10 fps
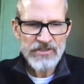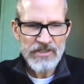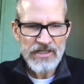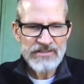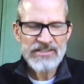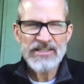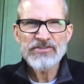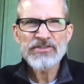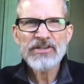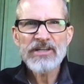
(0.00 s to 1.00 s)
it says
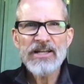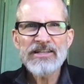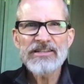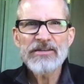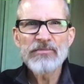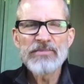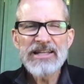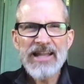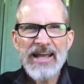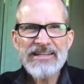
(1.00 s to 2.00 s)
you're going to be
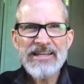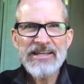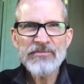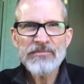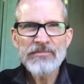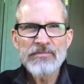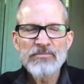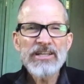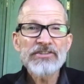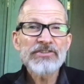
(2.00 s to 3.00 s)
like him
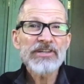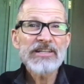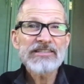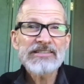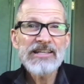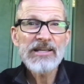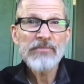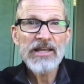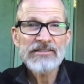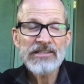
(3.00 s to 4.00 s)
because you're going to see him
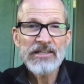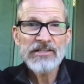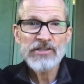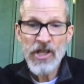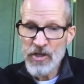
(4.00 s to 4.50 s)
as he is.